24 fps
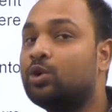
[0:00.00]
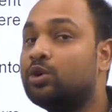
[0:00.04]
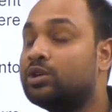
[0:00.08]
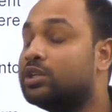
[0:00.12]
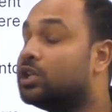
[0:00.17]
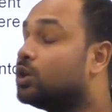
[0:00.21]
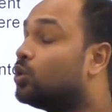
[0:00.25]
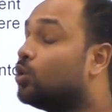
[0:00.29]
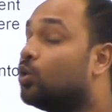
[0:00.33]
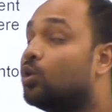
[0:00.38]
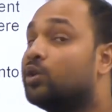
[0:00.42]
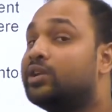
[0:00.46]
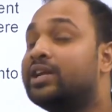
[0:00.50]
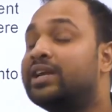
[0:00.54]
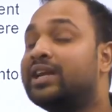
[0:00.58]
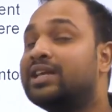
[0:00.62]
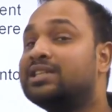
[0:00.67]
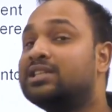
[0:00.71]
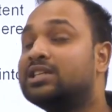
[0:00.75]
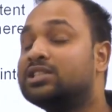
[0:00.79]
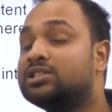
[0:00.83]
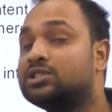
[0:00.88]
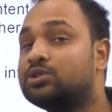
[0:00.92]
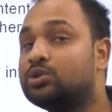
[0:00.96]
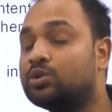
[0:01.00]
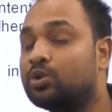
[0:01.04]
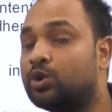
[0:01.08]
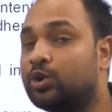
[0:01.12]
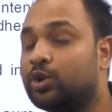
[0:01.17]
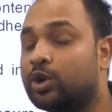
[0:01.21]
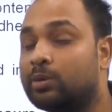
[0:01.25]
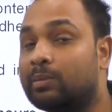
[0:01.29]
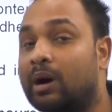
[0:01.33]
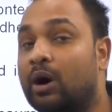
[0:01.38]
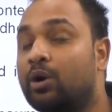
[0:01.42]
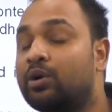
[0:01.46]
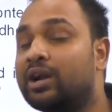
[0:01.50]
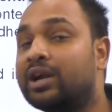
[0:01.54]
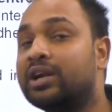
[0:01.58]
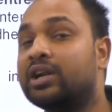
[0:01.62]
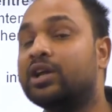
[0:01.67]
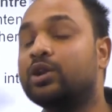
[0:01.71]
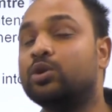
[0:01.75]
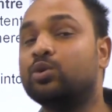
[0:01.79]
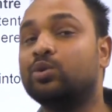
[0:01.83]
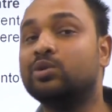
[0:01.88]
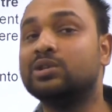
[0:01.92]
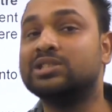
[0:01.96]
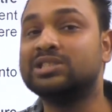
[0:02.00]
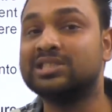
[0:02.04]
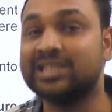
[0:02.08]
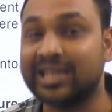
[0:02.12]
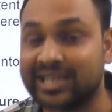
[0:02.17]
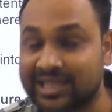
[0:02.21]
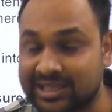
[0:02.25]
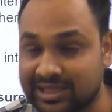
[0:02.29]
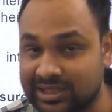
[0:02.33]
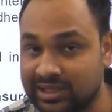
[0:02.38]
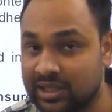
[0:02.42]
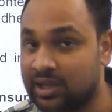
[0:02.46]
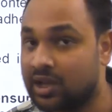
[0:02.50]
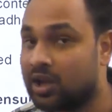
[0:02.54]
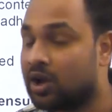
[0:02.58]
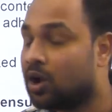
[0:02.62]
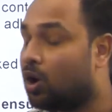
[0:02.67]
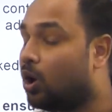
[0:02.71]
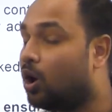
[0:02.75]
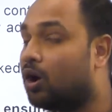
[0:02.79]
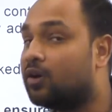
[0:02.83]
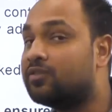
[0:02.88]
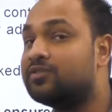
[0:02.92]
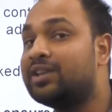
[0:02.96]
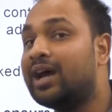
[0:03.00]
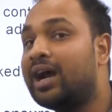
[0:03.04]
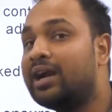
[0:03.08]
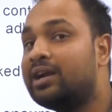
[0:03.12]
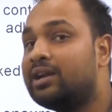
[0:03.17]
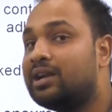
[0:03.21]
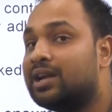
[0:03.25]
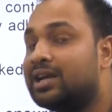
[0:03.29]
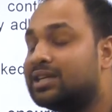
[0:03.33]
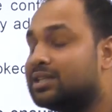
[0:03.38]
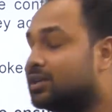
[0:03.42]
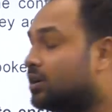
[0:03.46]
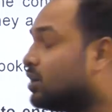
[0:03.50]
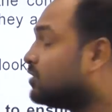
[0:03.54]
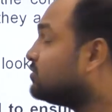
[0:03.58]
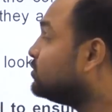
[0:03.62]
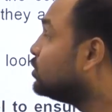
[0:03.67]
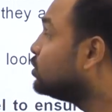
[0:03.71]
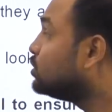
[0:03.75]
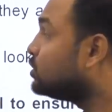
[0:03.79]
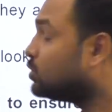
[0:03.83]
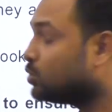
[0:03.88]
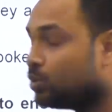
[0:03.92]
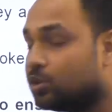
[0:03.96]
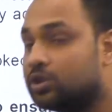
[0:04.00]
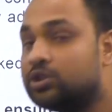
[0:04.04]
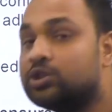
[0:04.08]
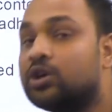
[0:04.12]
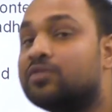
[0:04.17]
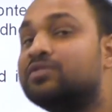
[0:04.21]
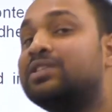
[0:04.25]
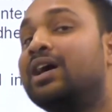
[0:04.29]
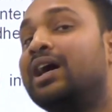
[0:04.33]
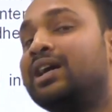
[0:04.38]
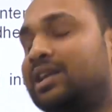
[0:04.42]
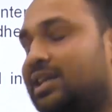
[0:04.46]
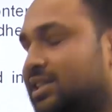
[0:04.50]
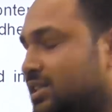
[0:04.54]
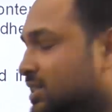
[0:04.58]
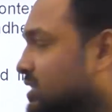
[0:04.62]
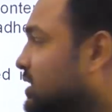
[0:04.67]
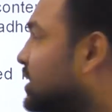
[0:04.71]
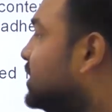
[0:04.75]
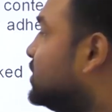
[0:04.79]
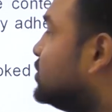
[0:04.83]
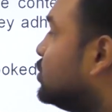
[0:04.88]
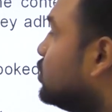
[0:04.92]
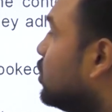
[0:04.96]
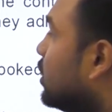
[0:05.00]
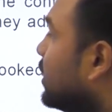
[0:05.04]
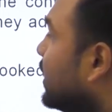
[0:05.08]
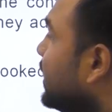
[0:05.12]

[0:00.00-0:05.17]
Code, the code that I just told you about under Rule 6 of those rules of that legislation.